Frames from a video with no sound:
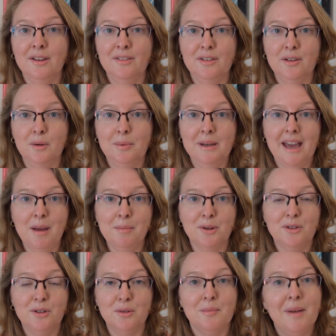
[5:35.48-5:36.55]
to be able
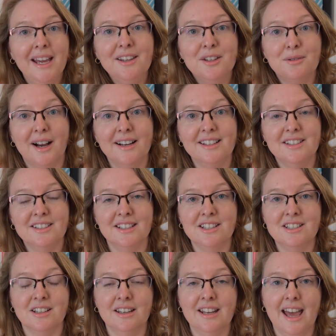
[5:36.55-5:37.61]
to make the right
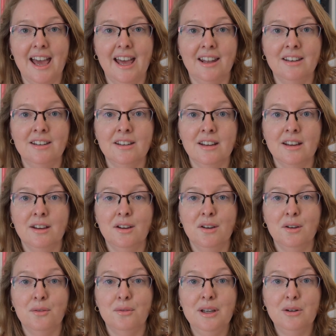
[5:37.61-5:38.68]
decision and
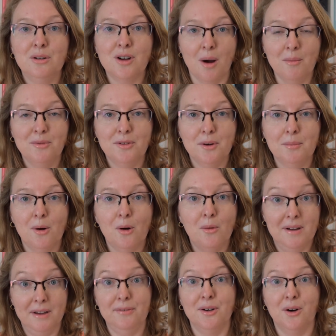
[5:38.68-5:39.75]
feel comfortable
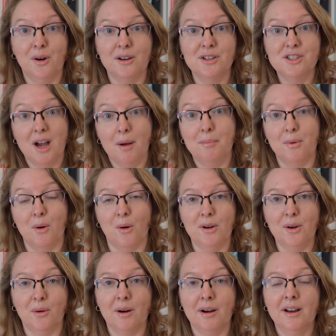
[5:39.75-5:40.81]
with your shop or
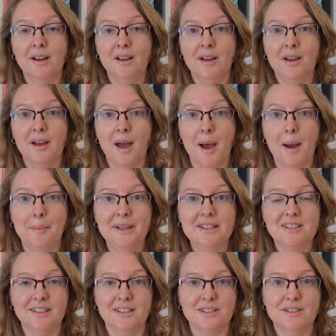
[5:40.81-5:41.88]
your
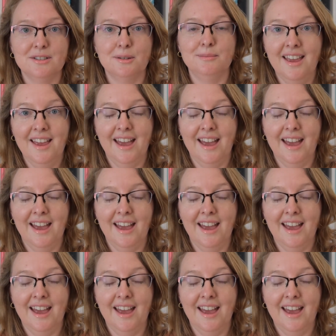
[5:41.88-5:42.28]
business.